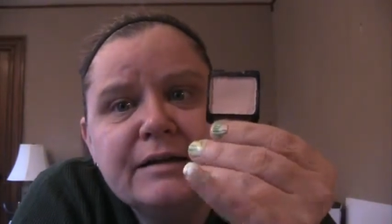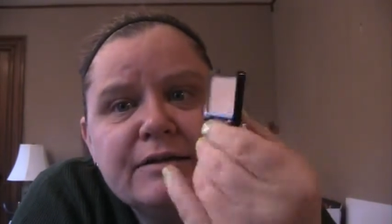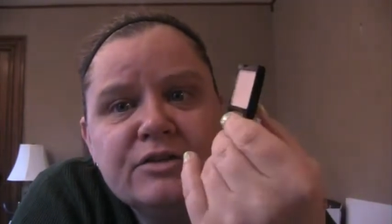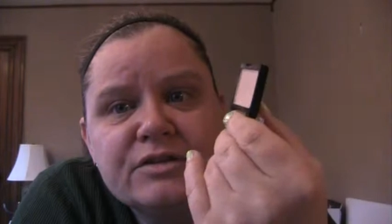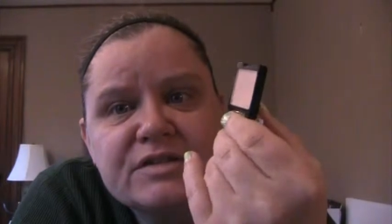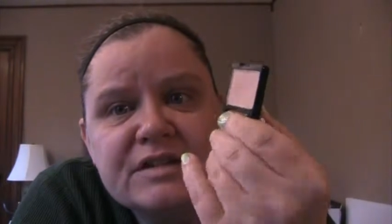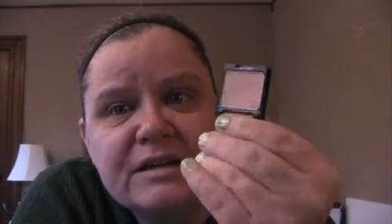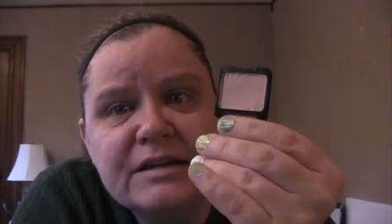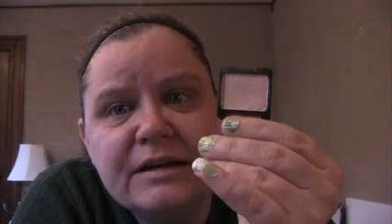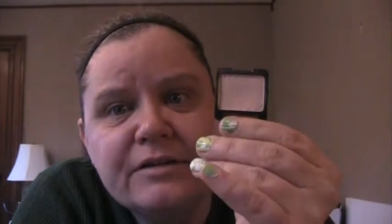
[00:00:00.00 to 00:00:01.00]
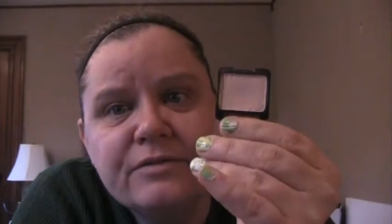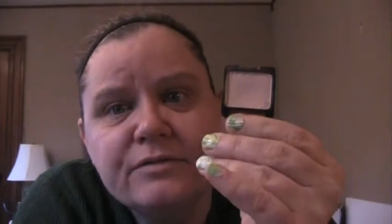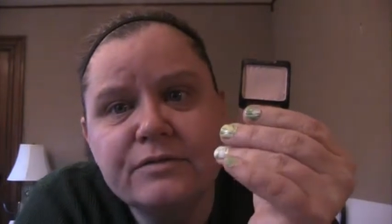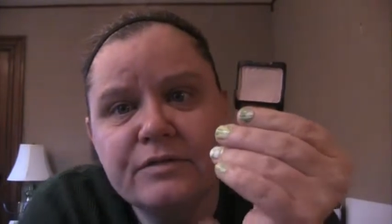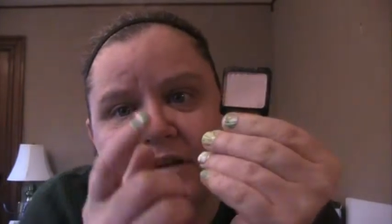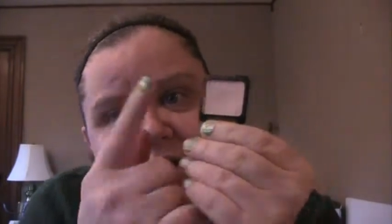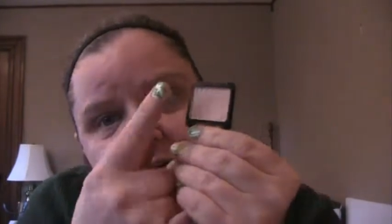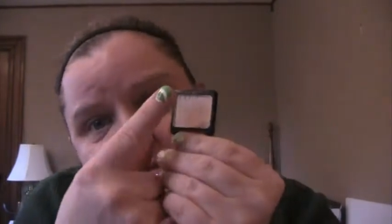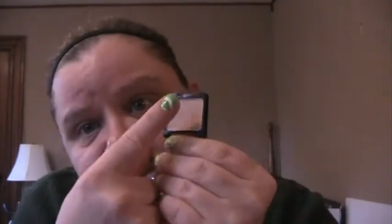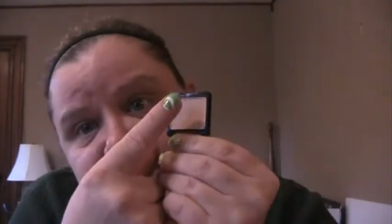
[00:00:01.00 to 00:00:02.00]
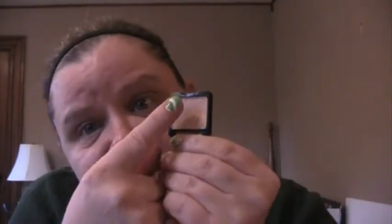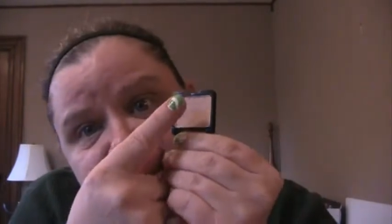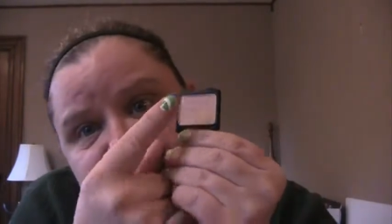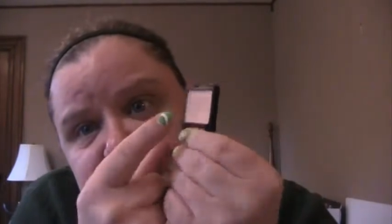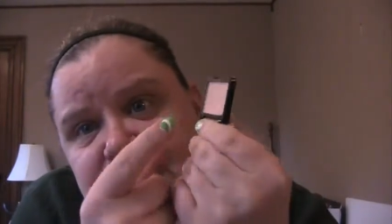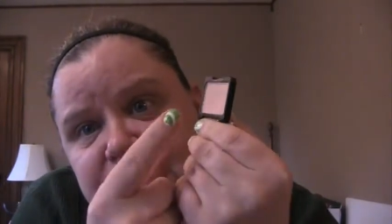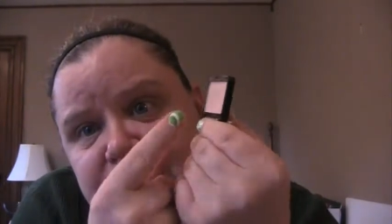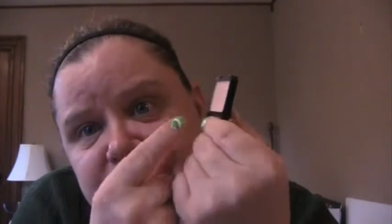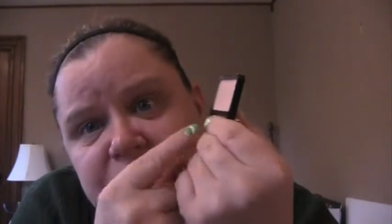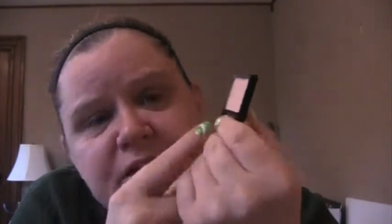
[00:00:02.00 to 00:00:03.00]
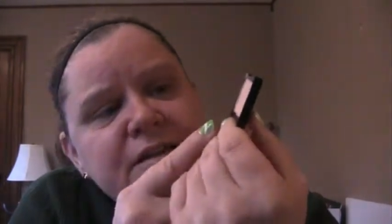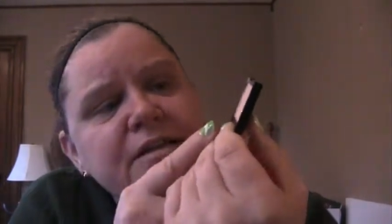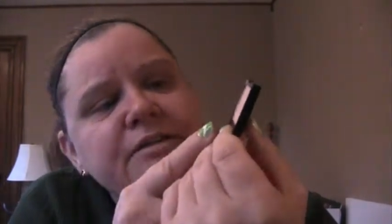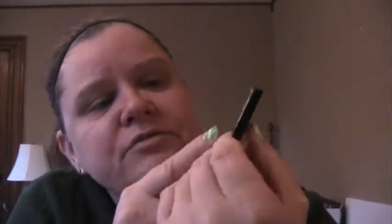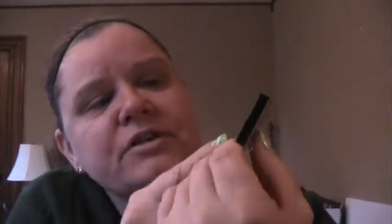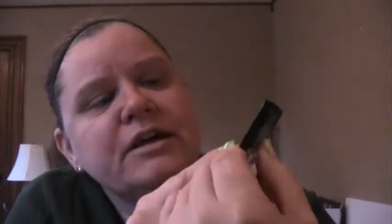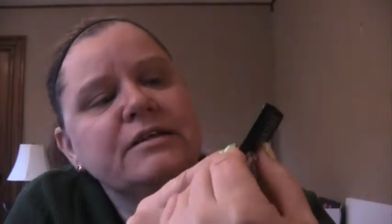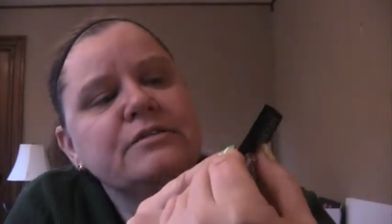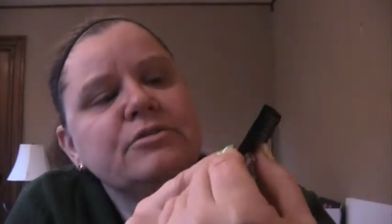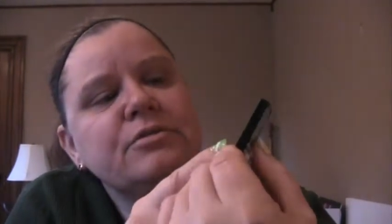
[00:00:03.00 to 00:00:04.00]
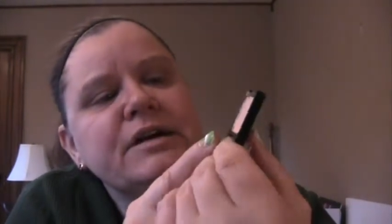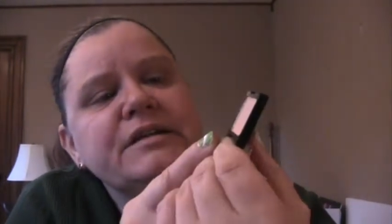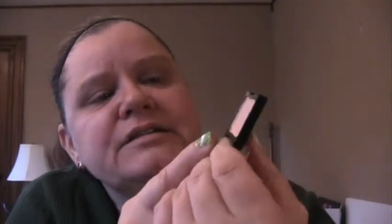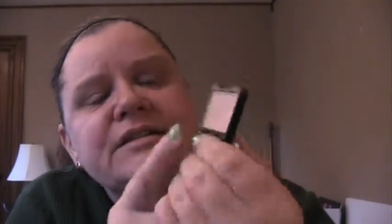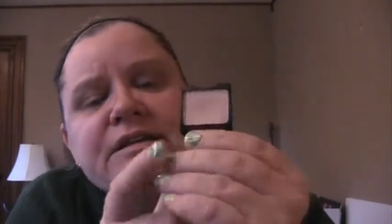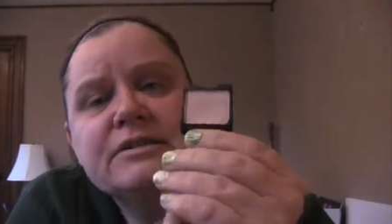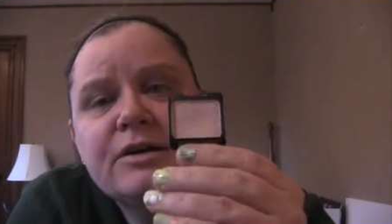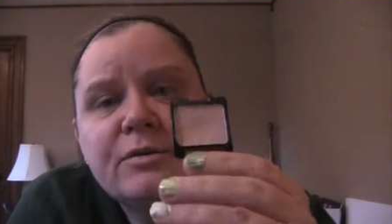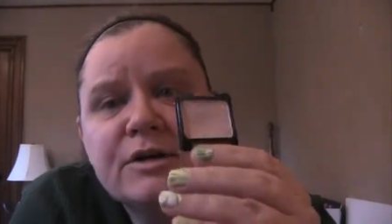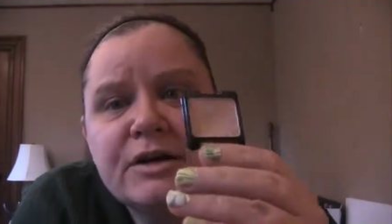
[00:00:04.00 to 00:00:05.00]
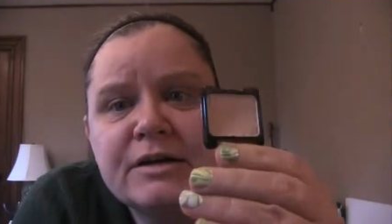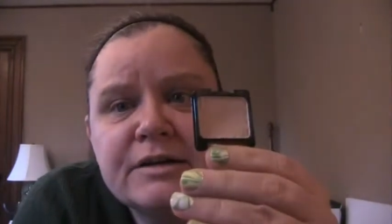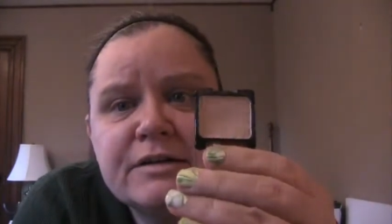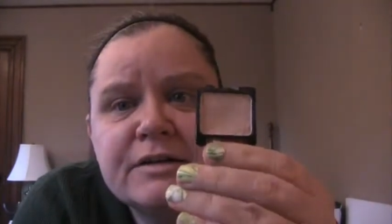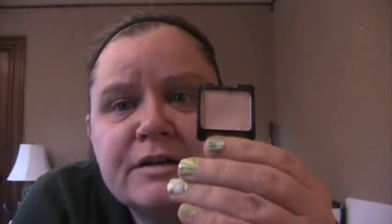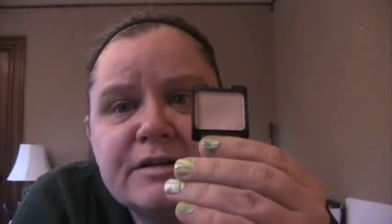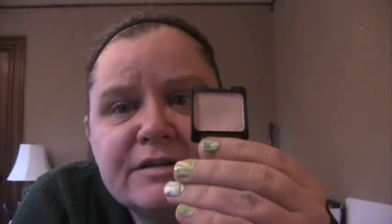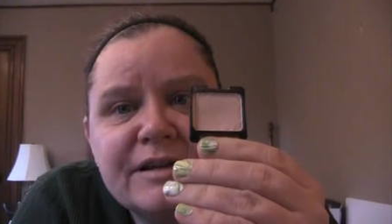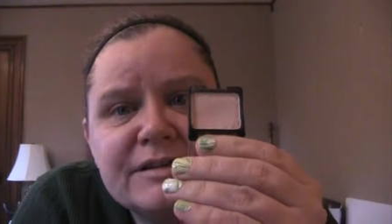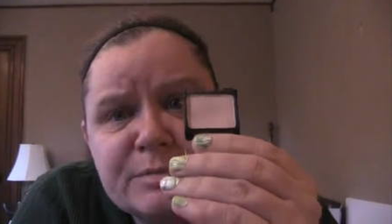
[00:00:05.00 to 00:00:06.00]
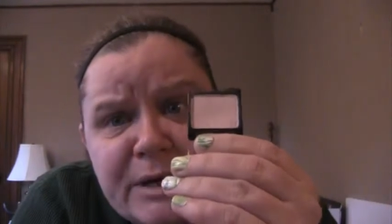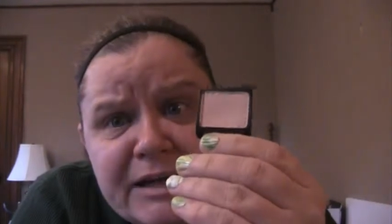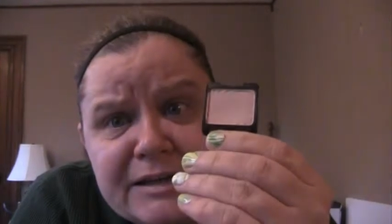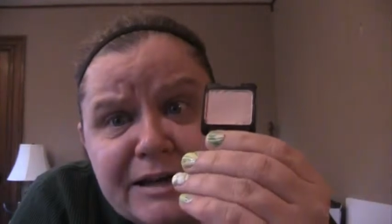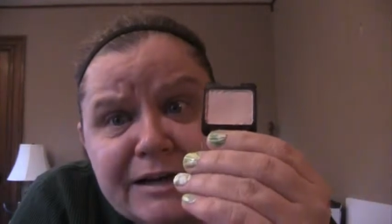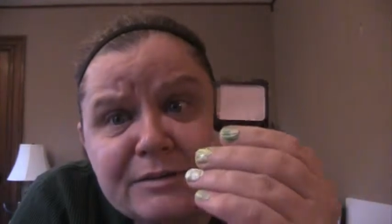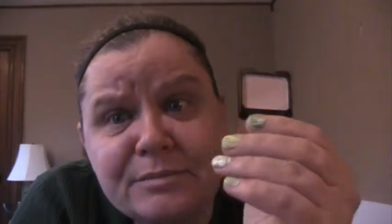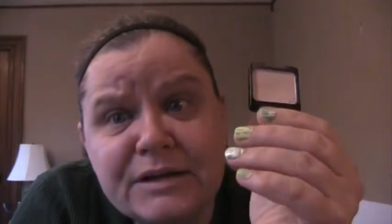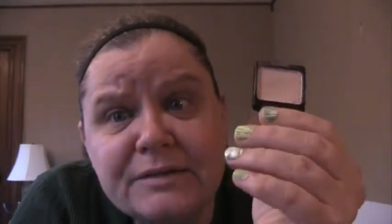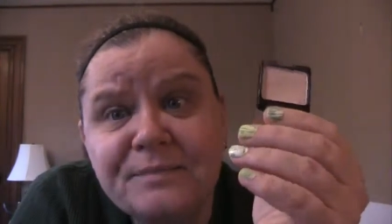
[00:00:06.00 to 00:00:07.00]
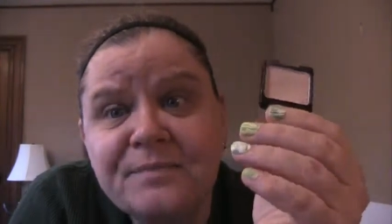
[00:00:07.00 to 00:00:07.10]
You can see the design is done. I've got quite a dent going on, not to pan yet, but